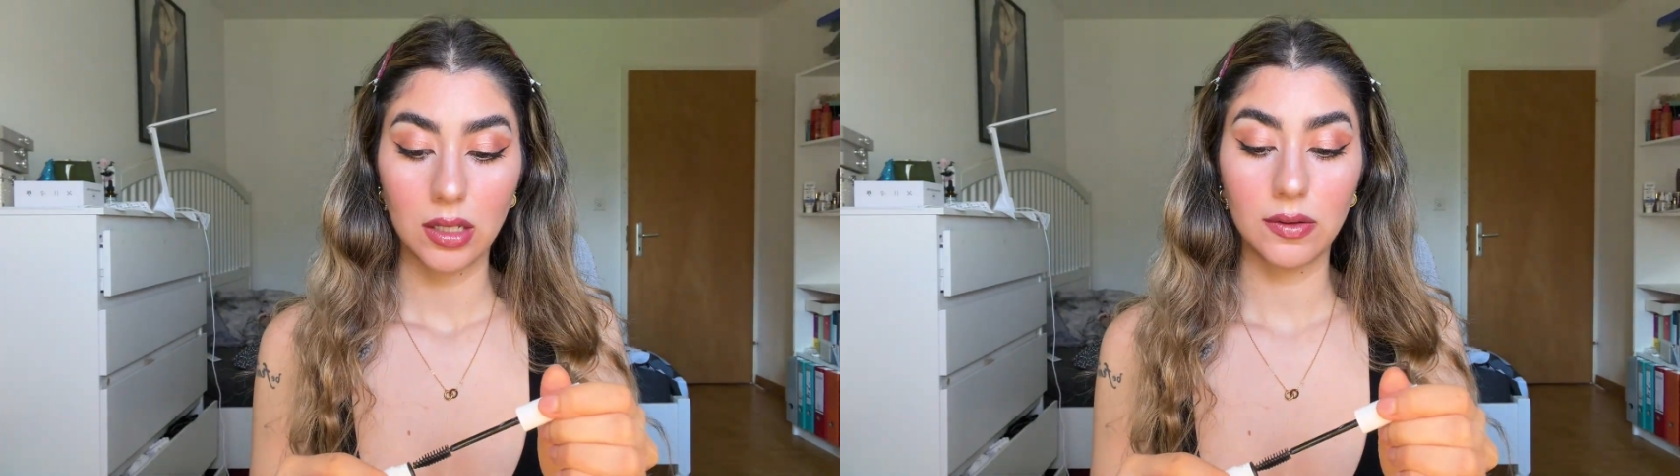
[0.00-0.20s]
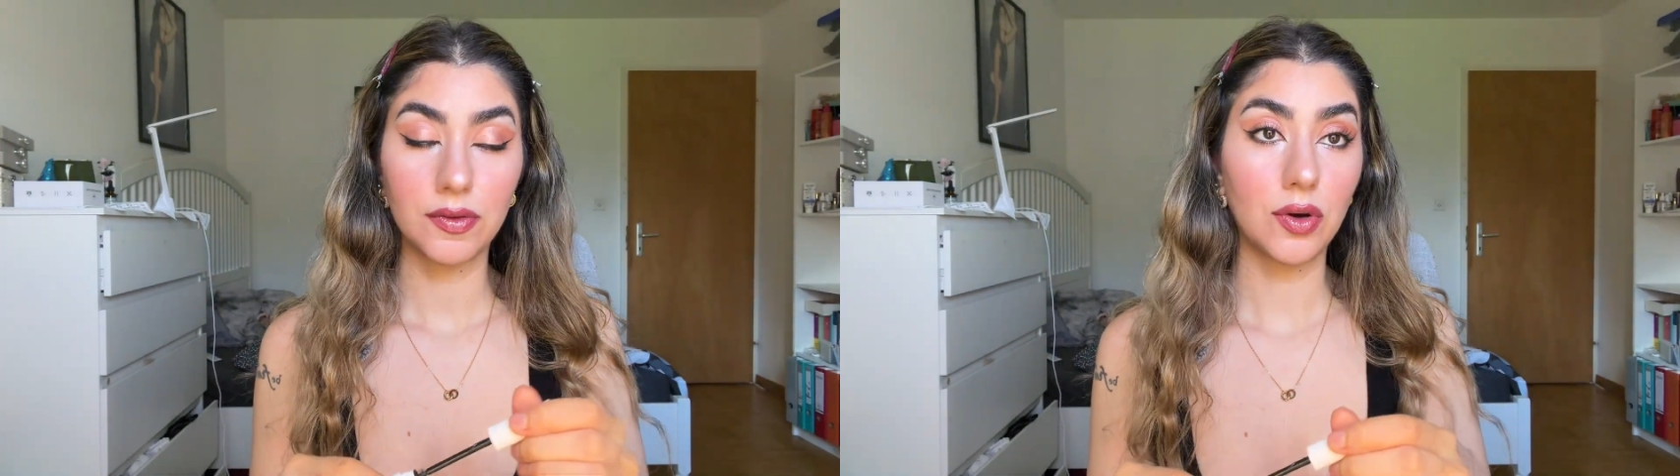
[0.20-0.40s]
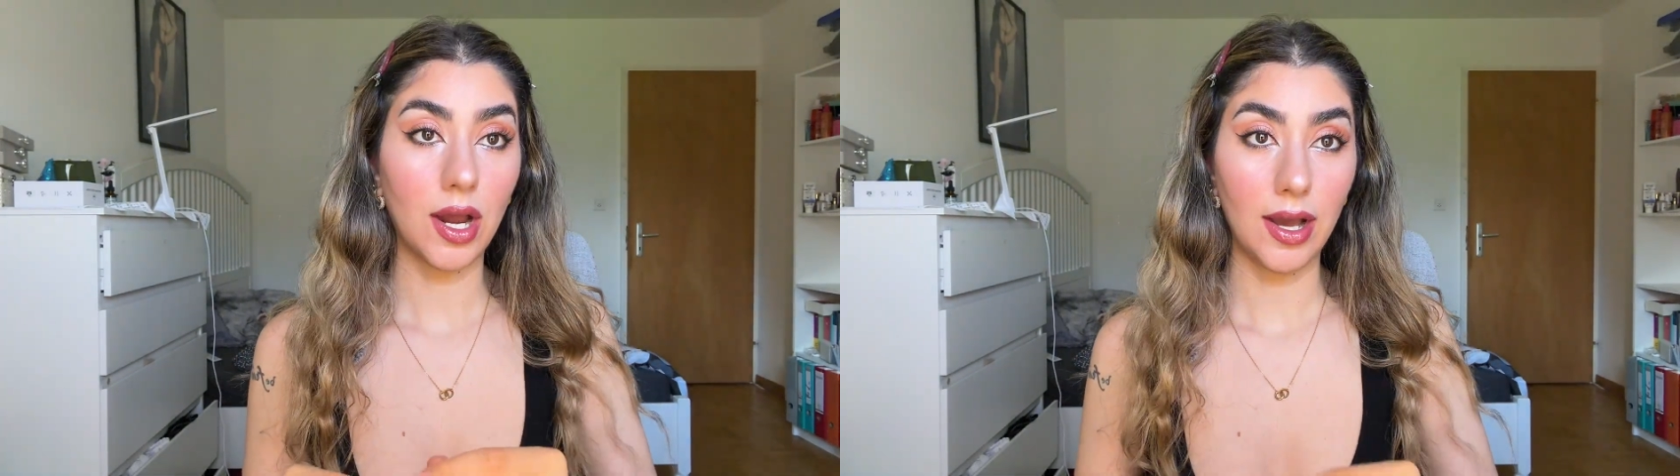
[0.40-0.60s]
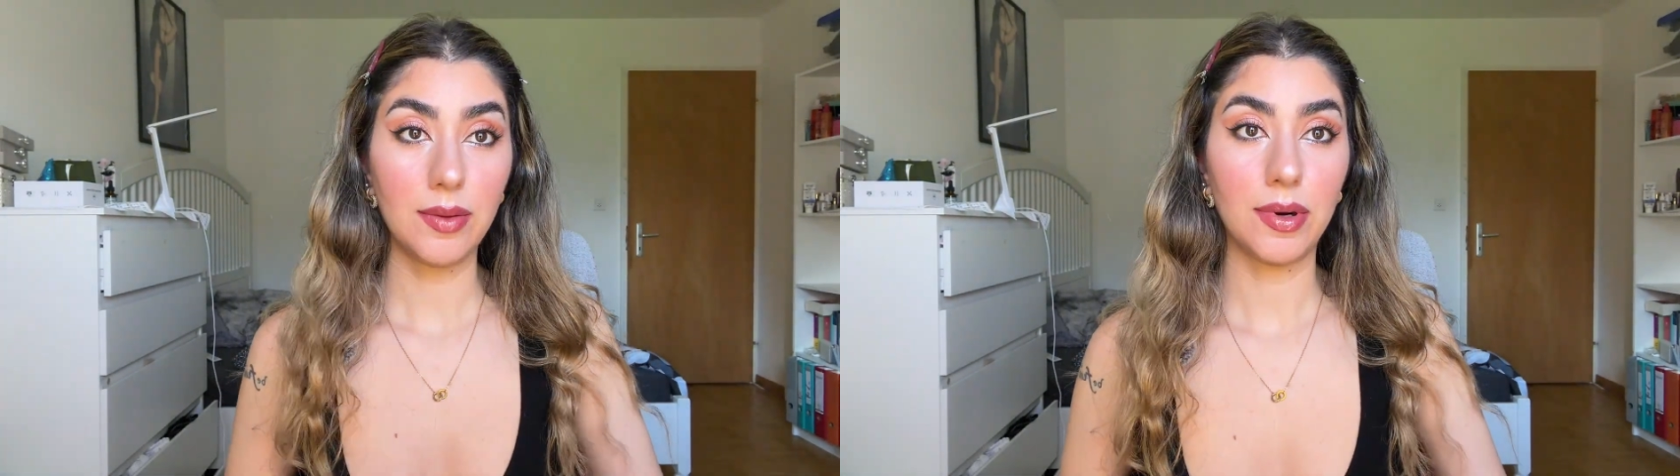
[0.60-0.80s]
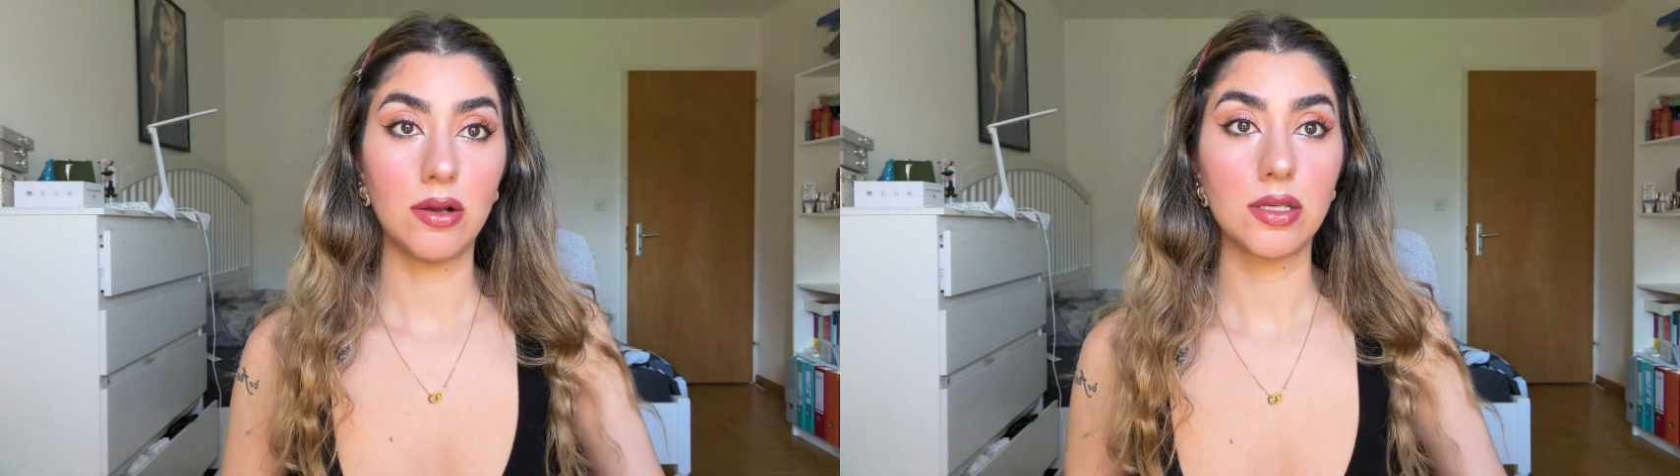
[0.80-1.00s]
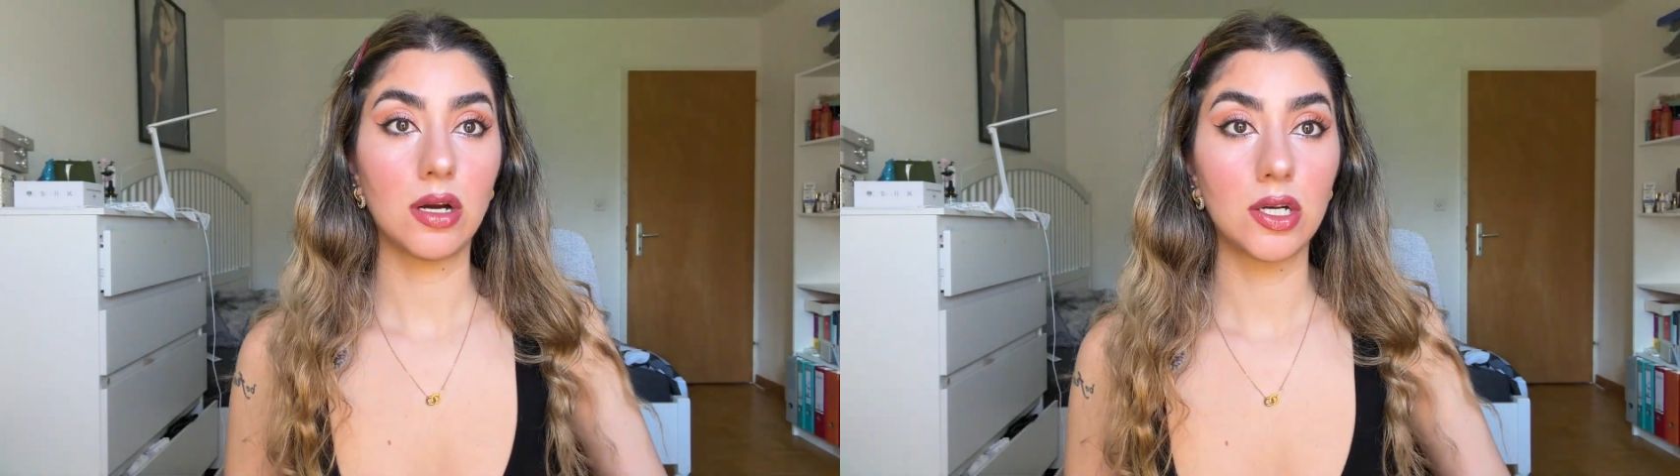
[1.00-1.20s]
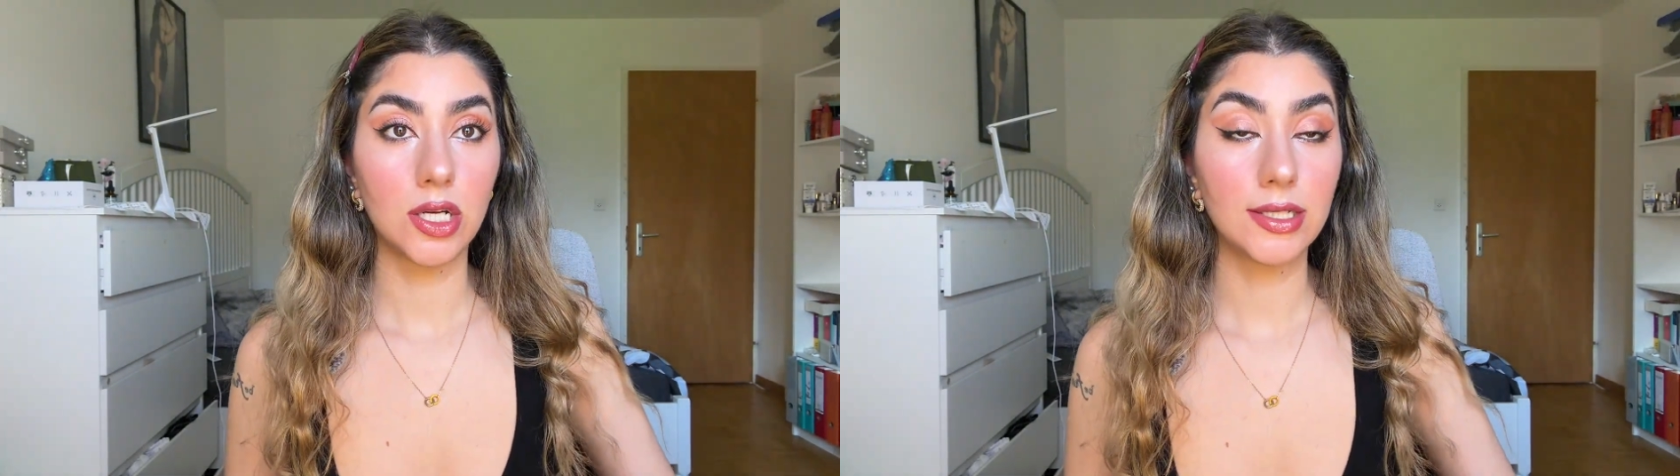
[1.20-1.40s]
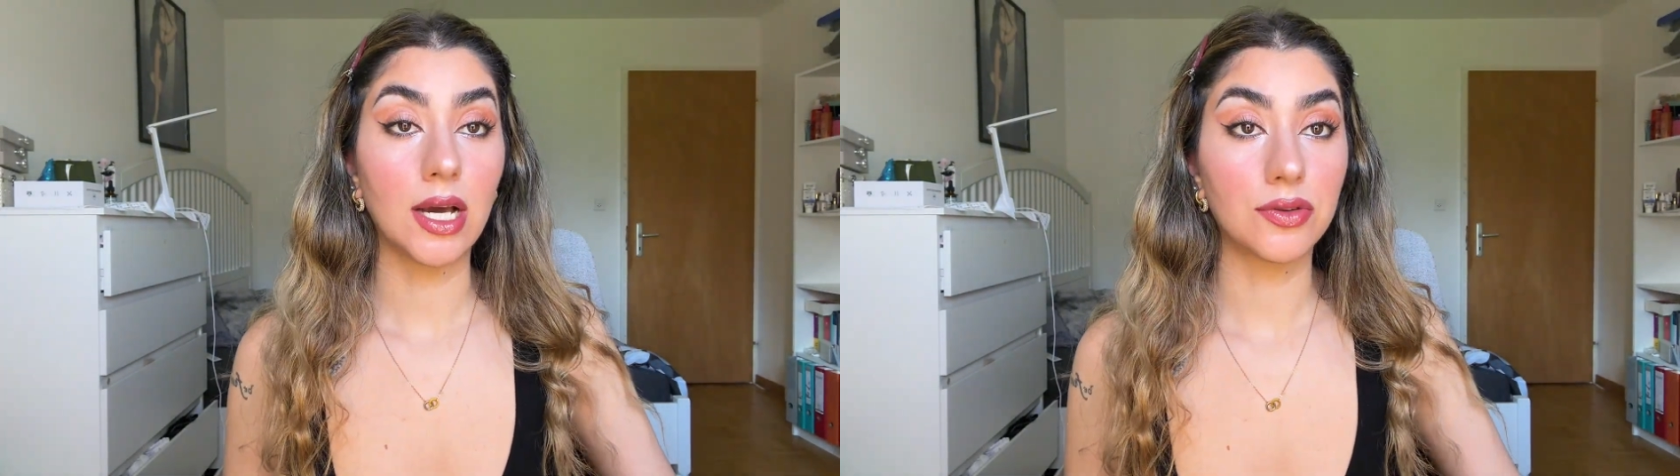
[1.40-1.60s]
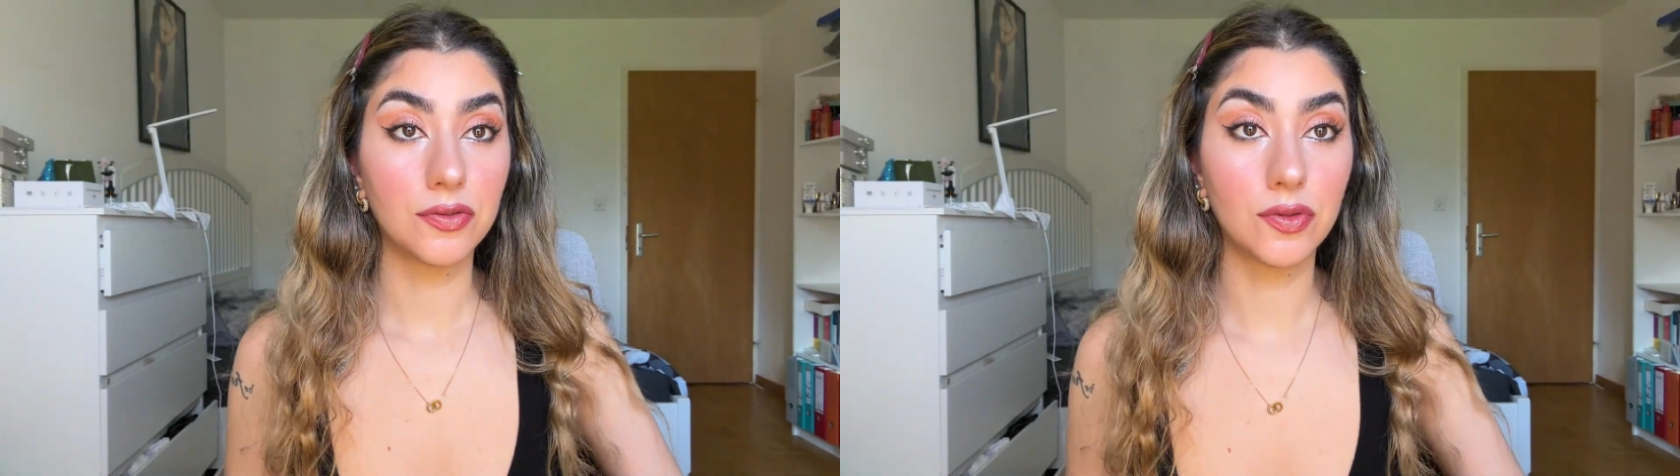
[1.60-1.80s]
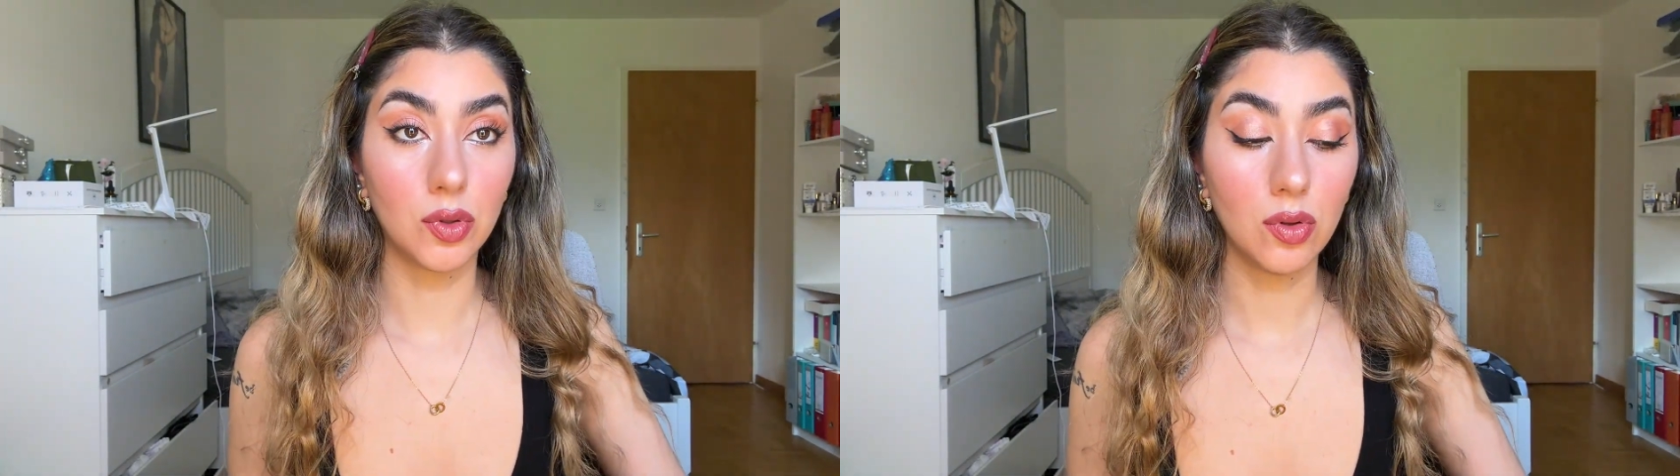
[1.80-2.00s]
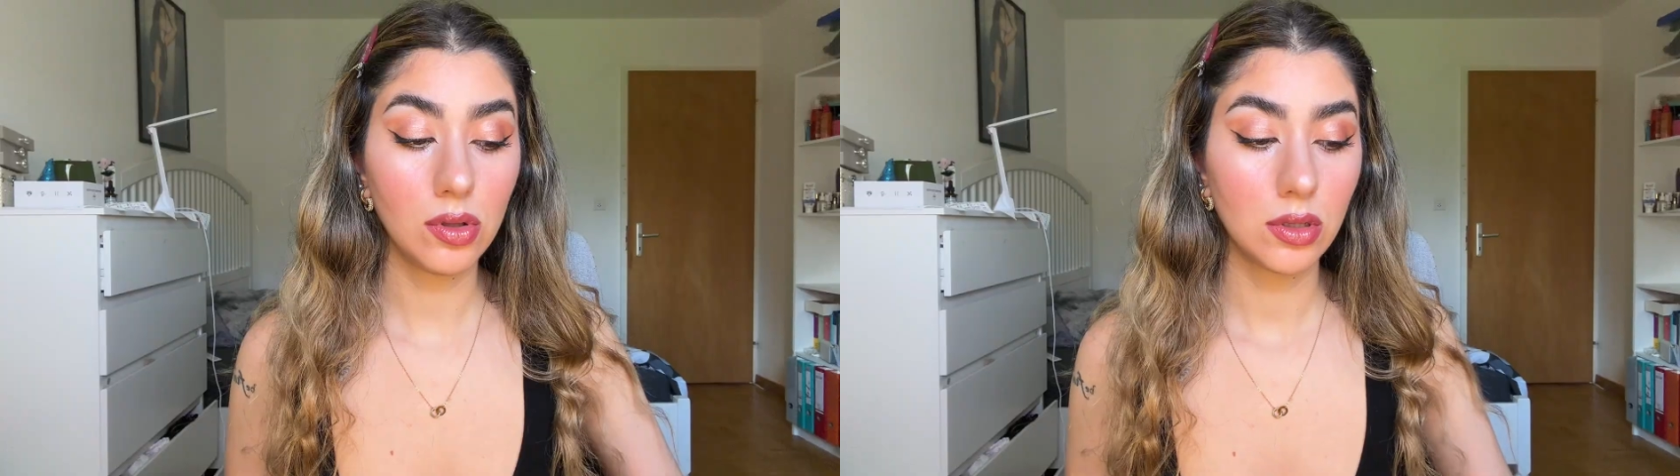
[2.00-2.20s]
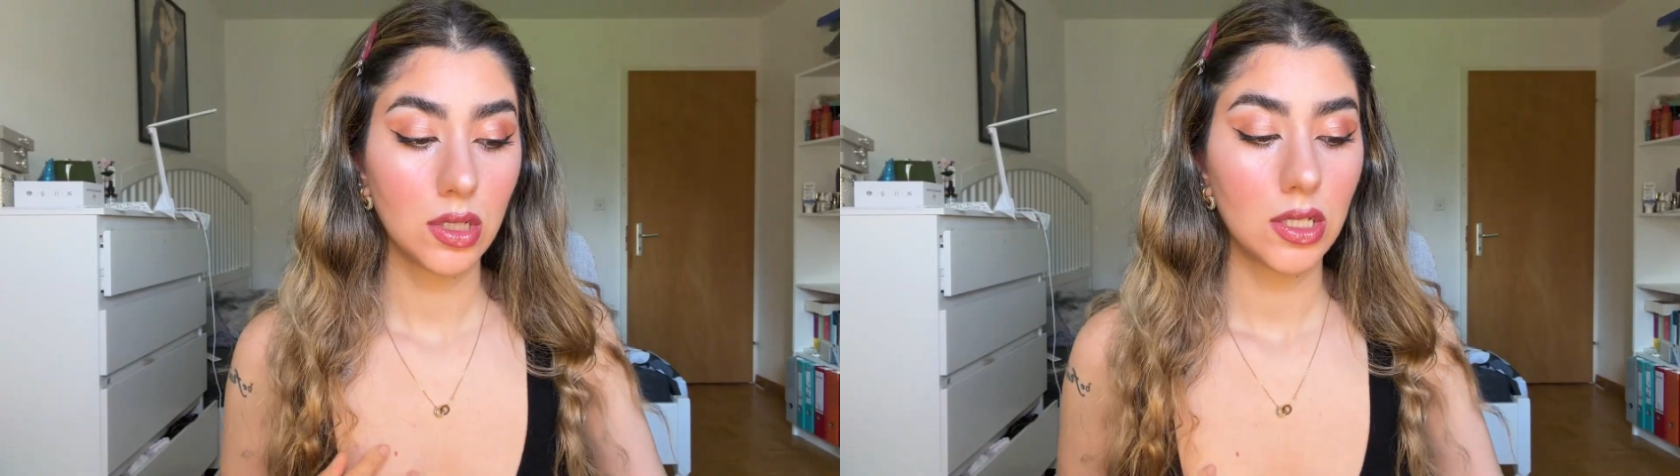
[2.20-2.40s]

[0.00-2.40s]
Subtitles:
If your eyebrows are not that full,